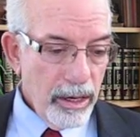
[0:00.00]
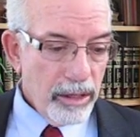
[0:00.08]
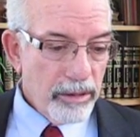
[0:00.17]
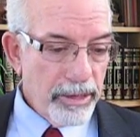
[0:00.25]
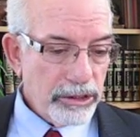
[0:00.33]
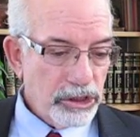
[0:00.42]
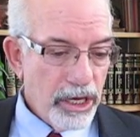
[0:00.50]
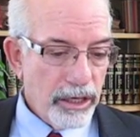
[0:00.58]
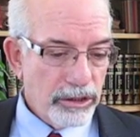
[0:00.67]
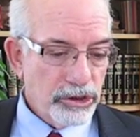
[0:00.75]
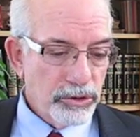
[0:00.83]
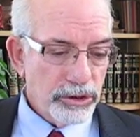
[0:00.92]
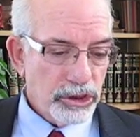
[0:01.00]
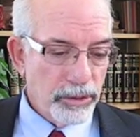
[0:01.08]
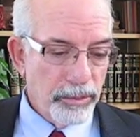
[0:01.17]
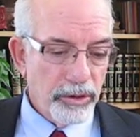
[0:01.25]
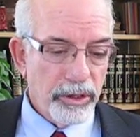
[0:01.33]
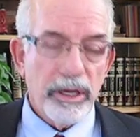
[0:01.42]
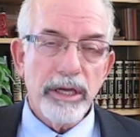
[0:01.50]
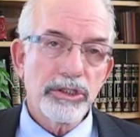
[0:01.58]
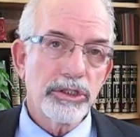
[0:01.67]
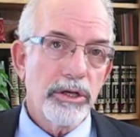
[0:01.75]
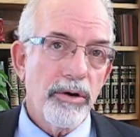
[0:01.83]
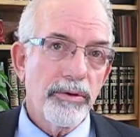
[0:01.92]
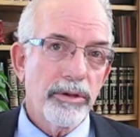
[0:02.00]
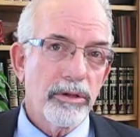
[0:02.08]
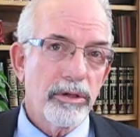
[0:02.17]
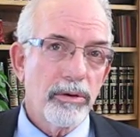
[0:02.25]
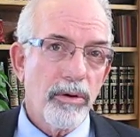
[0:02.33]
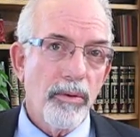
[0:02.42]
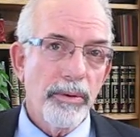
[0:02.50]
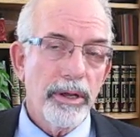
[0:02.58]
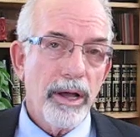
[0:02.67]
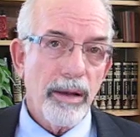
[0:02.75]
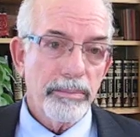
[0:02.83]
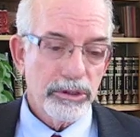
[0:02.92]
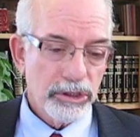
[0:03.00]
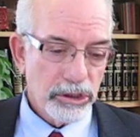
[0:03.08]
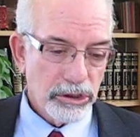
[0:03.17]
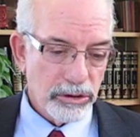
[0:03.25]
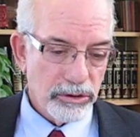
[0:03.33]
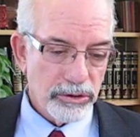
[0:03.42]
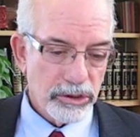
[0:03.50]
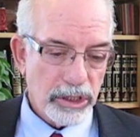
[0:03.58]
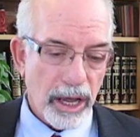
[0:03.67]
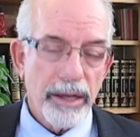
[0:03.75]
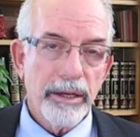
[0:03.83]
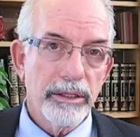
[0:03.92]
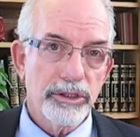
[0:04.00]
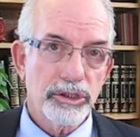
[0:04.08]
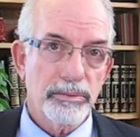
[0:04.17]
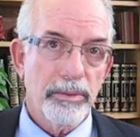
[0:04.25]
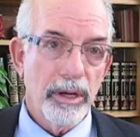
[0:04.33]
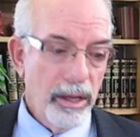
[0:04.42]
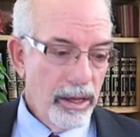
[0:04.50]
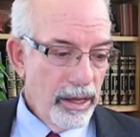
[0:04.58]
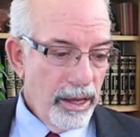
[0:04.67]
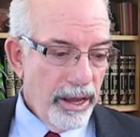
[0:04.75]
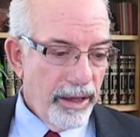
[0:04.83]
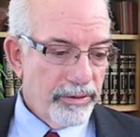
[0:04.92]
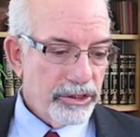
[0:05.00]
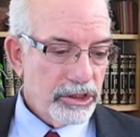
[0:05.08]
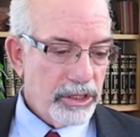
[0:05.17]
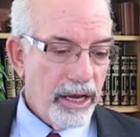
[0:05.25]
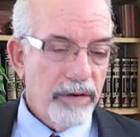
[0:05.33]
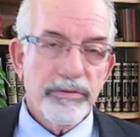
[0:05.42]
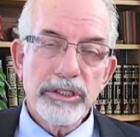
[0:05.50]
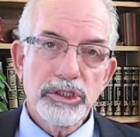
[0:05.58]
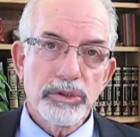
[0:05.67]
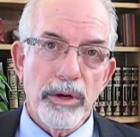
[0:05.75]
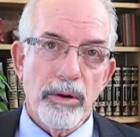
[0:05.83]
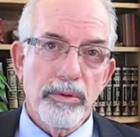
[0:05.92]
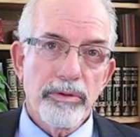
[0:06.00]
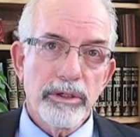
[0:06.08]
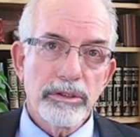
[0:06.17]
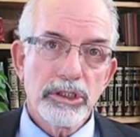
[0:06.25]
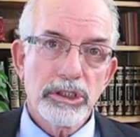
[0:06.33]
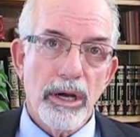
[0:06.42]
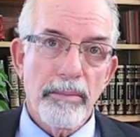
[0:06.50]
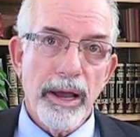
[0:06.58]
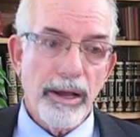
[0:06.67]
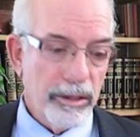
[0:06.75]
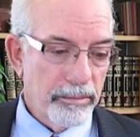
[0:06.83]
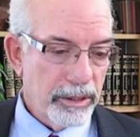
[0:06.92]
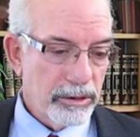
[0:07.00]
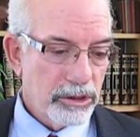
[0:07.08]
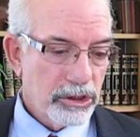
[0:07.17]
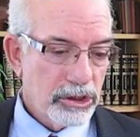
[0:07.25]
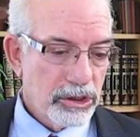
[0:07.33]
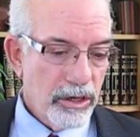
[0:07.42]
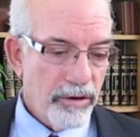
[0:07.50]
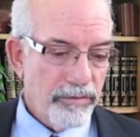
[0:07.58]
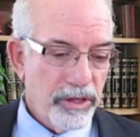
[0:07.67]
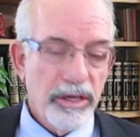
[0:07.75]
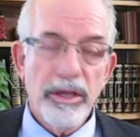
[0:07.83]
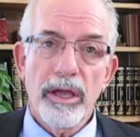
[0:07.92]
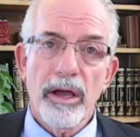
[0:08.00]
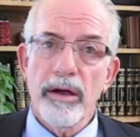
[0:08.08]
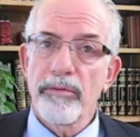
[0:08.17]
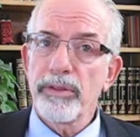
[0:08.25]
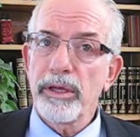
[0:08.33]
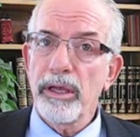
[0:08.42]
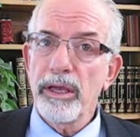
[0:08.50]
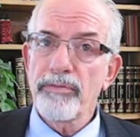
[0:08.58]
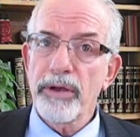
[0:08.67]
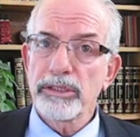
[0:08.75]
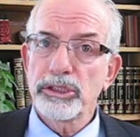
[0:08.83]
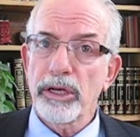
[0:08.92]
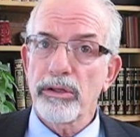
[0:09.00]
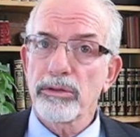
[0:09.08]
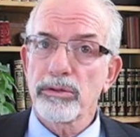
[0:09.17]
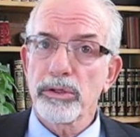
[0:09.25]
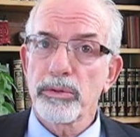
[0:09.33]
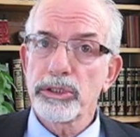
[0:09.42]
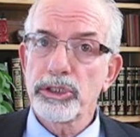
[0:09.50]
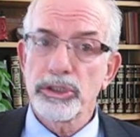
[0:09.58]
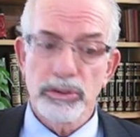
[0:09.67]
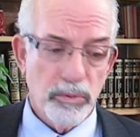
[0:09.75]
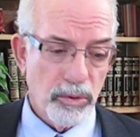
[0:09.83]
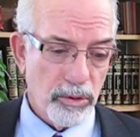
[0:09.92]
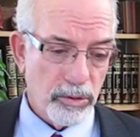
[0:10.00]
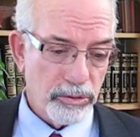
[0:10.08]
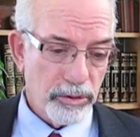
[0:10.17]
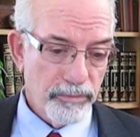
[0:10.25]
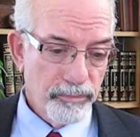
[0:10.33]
The Messianic Jewish community has noted the growing opposition to Zionism and the state of Israel within some elements of the evangelical Christian world.